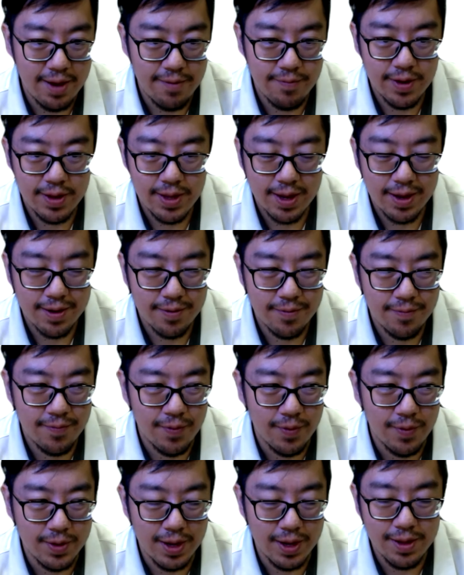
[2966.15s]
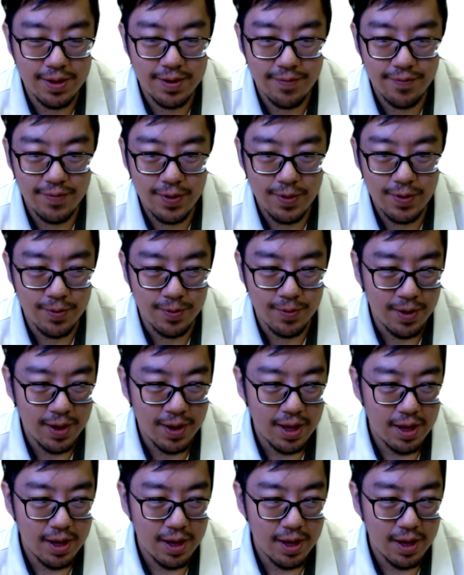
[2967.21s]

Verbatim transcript: everything for the interview,